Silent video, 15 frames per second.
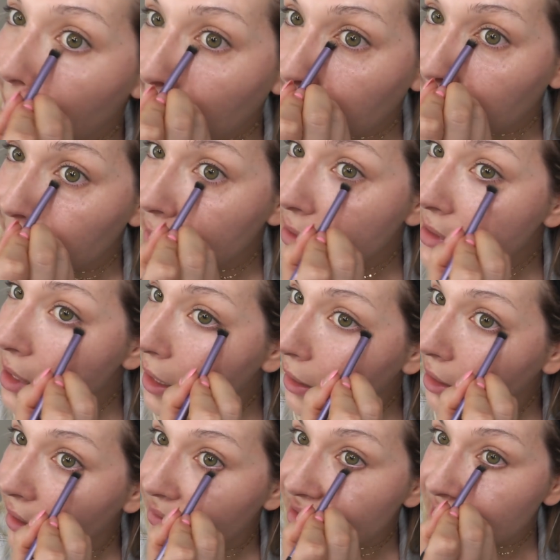And the reason I
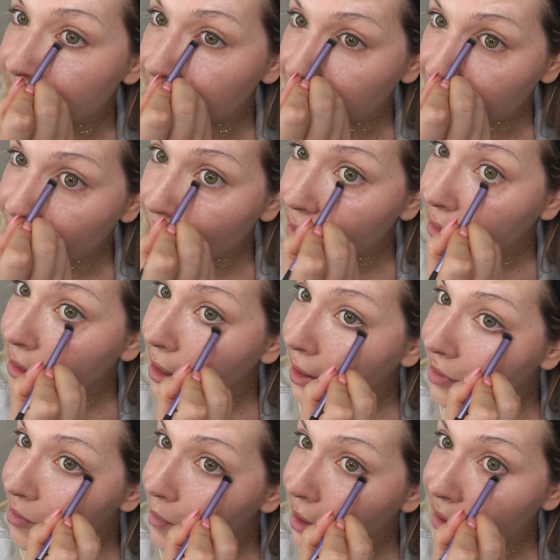love to
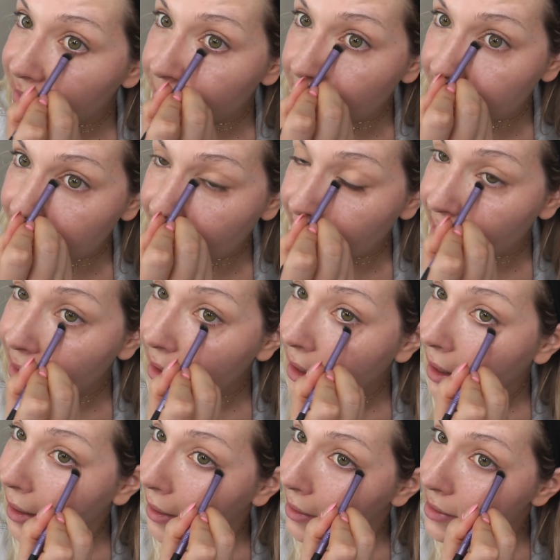line the bottom of my
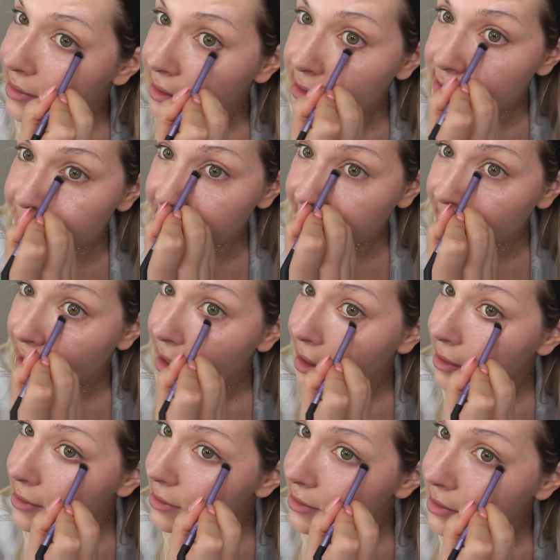eyes is
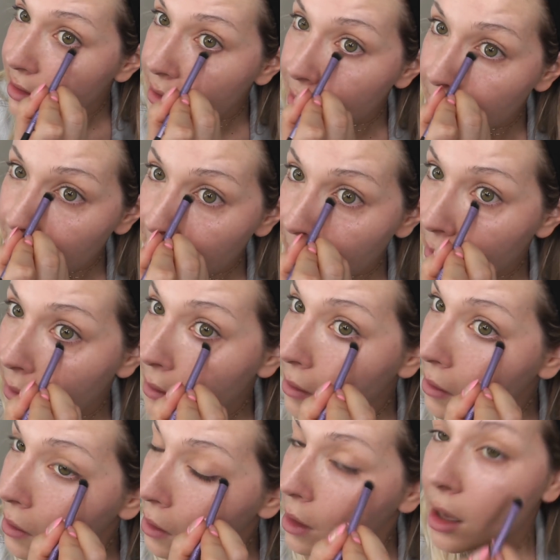because
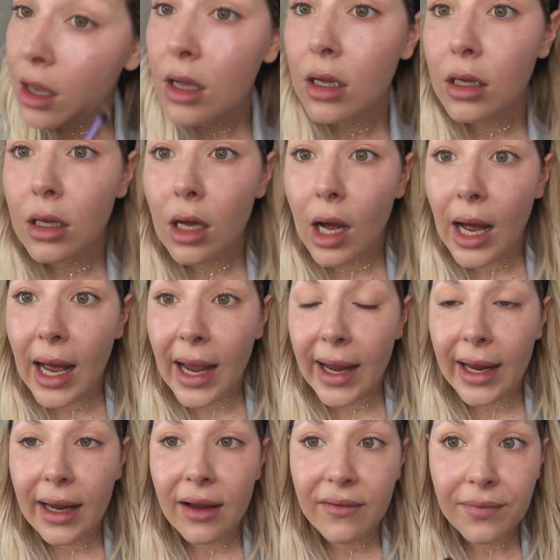
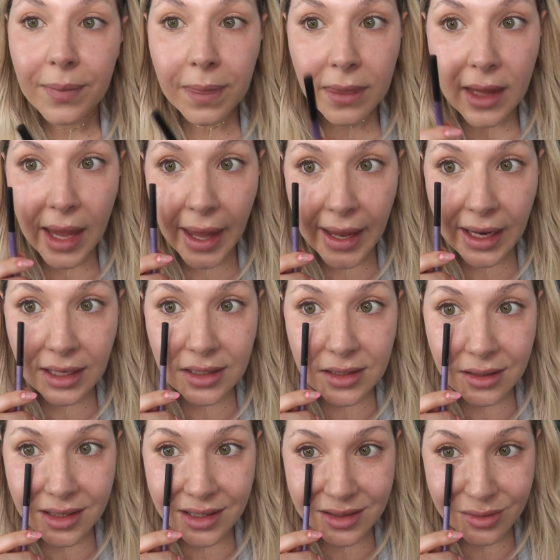I hate
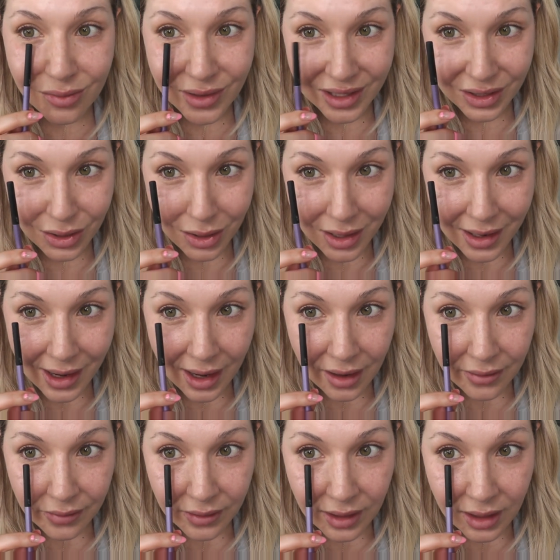this wrinkle I
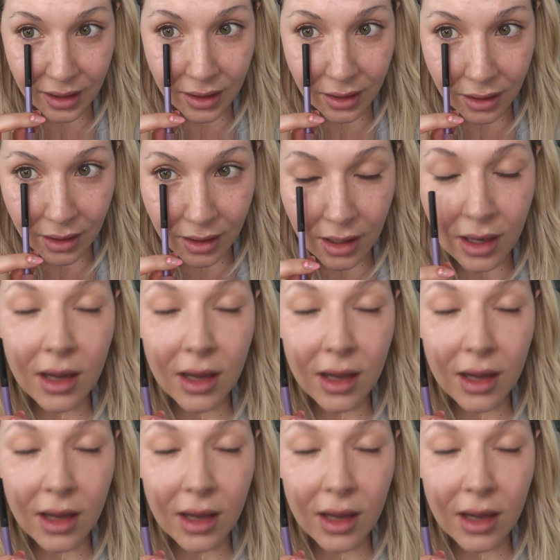have here.